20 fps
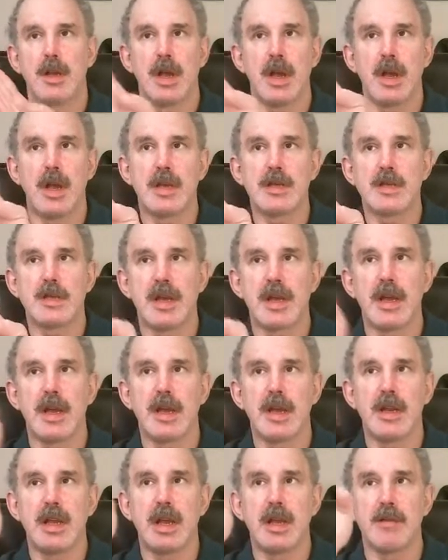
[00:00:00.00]
as
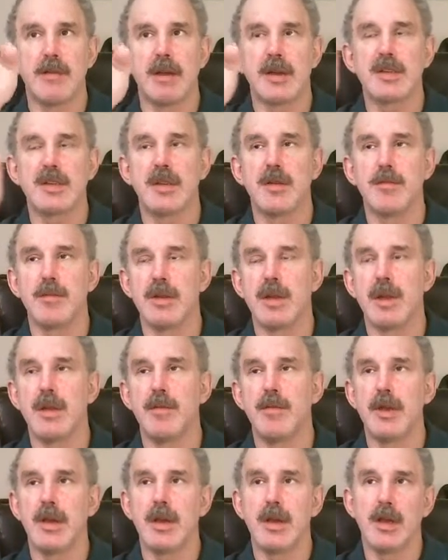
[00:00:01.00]
can anorexia,
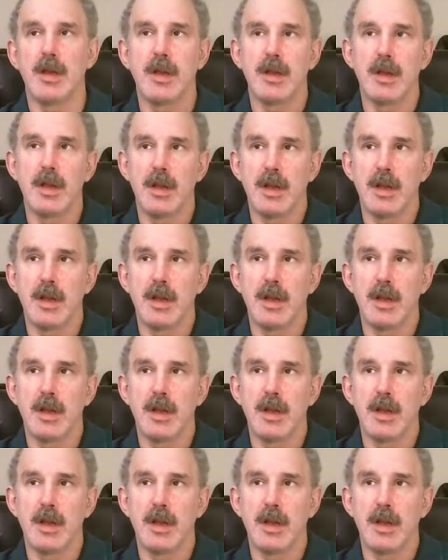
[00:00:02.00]
bulimia,